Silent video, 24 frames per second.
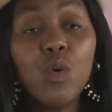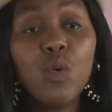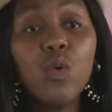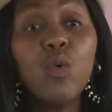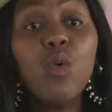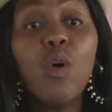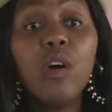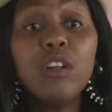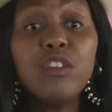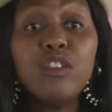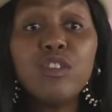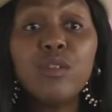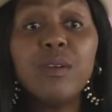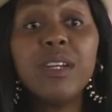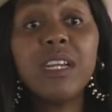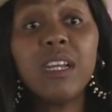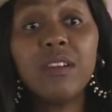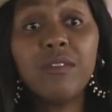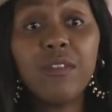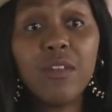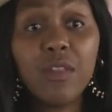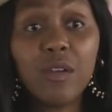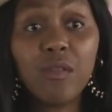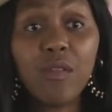who are doing
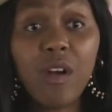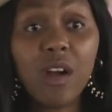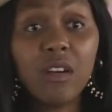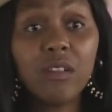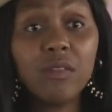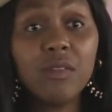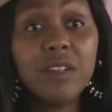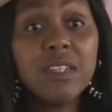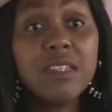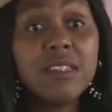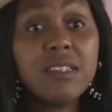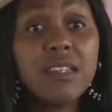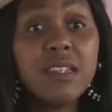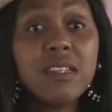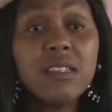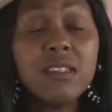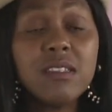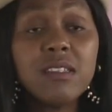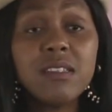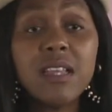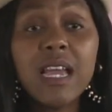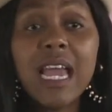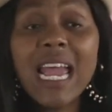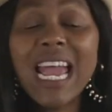it for the wrong
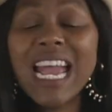reasons.